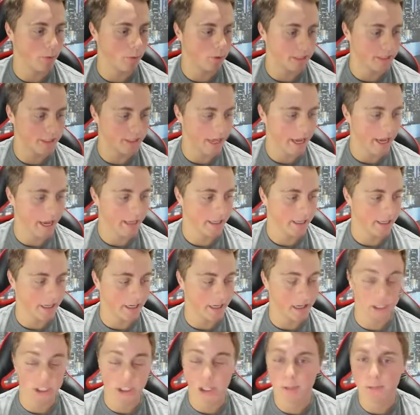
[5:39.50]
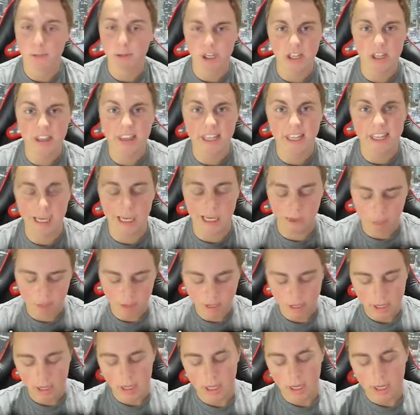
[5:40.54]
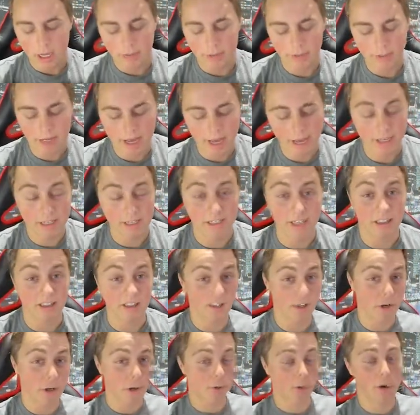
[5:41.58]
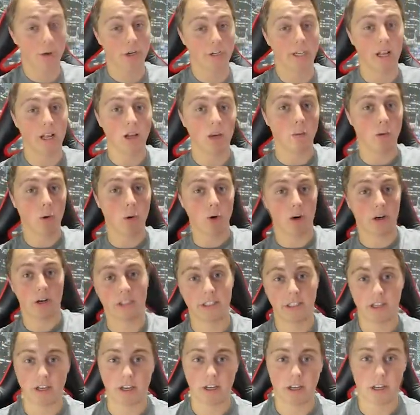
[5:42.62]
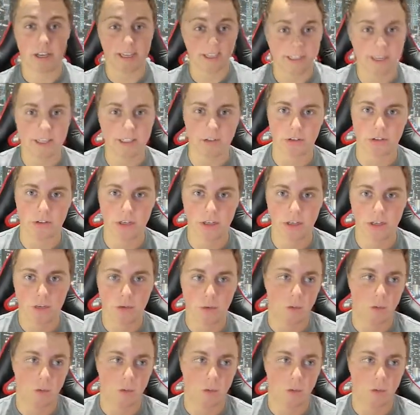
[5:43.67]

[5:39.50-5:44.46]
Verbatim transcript: were saying the Egyptian theme, because the Der Burger teleported to a desert.